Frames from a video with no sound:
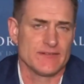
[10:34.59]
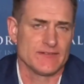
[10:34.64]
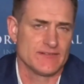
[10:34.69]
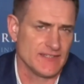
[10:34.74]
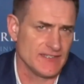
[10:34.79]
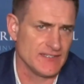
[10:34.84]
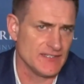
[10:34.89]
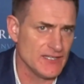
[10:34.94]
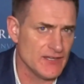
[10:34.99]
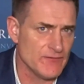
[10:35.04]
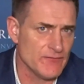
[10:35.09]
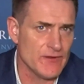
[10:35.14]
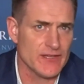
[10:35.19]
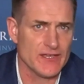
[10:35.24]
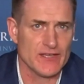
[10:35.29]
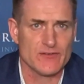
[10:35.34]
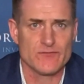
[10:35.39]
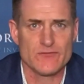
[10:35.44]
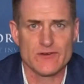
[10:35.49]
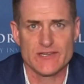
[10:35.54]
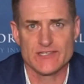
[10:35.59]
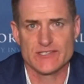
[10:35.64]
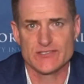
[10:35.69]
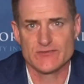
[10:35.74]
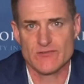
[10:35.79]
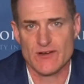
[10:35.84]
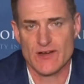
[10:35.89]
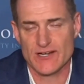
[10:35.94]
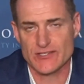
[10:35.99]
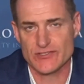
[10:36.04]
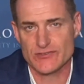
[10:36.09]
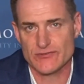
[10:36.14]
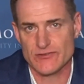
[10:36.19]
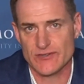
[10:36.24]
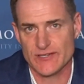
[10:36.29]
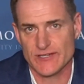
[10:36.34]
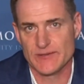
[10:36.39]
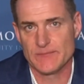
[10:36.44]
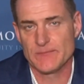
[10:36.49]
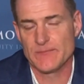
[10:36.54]
significant
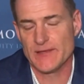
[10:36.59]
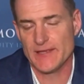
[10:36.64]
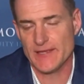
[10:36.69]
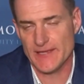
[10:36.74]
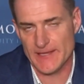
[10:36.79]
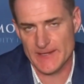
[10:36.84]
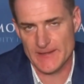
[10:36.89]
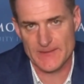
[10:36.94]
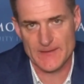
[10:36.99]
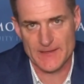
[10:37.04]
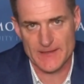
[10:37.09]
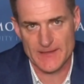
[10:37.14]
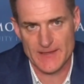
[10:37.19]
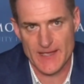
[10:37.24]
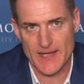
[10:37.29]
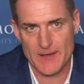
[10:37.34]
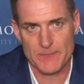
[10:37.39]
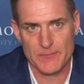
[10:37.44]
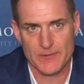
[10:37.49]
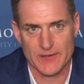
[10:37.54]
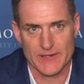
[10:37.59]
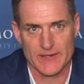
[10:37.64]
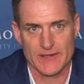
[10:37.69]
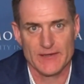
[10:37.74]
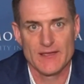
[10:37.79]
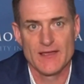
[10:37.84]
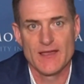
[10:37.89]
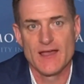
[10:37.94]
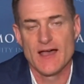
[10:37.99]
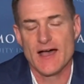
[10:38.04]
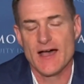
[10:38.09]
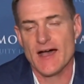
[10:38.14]
restructuring in the company,